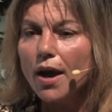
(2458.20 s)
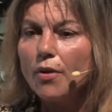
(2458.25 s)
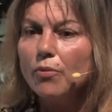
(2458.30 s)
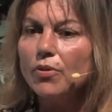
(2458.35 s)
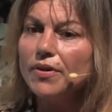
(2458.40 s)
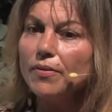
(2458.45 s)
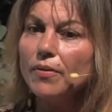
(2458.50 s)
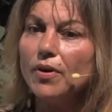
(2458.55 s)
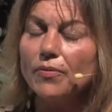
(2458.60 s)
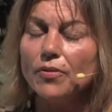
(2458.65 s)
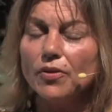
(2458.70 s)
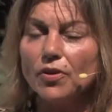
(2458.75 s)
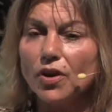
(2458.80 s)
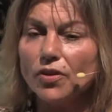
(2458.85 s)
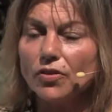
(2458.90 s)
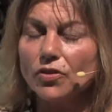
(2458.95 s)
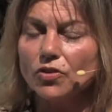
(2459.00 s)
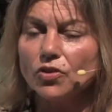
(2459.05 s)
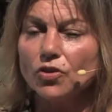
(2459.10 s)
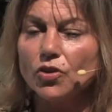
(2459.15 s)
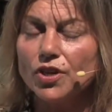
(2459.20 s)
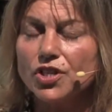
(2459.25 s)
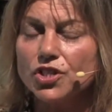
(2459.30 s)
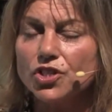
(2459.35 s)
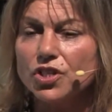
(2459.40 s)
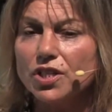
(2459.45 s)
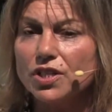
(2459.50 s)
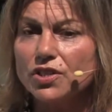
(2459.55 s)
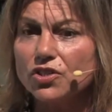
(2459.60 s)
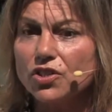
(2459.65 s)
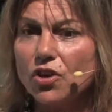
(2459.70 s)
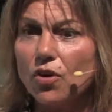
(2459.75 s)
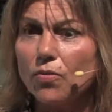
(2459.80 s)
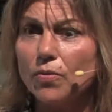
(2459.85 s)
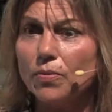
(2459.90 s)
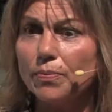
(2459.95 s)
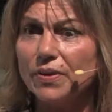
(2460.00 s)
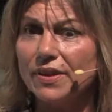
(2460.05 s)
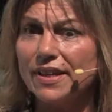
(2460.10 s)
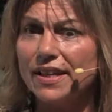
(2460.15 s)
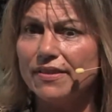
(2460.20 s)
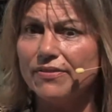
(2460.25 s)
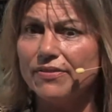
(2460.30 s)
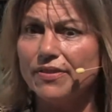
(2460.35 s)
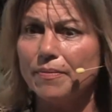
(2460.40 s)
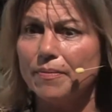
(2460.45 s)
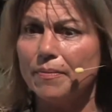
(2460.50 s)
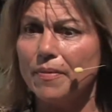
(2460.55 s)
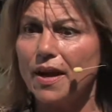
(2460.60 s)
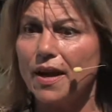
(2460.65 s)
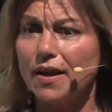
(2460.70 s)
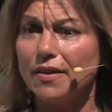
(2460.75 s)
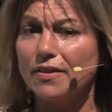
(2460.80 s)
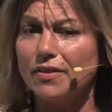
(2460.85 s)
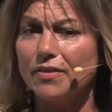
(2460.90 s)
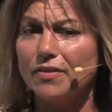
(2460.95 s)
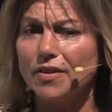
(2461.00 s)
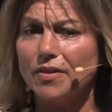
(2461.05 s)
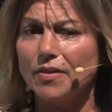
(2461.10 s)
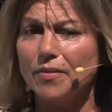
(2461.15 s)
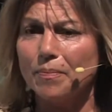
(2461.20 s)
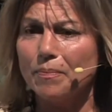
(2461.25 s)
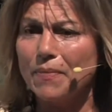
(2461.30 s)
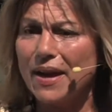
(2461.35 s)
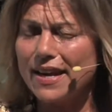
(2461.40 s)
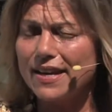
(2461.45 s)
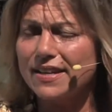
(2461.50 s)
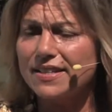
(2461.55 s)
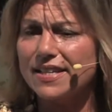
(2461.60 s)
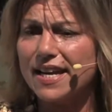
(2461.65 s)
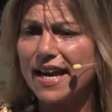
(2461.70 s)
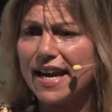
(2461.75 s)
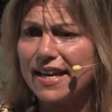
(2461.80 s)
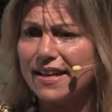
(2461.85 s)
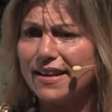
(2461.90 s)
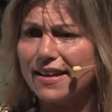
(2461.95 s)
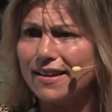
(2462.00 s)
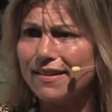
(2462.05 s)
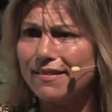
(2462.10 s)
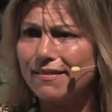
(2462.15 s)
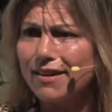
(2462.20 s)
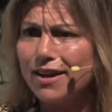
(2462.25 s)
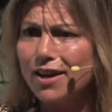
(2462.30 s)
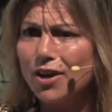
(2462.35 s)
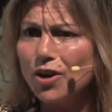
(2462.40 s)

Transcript: Well, the Christians don't believe in meditating.